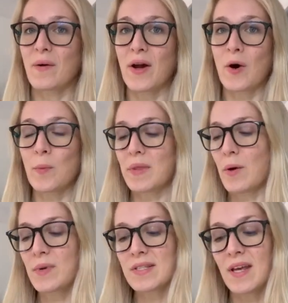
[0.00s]
I hope
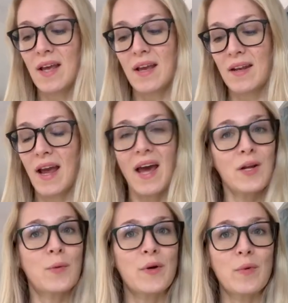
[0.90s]
that was an
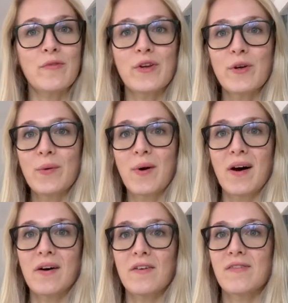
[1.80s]
adequate review
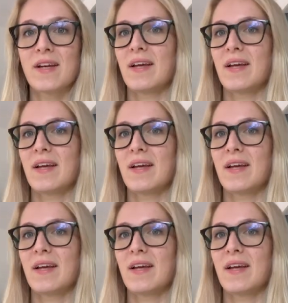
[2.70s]
of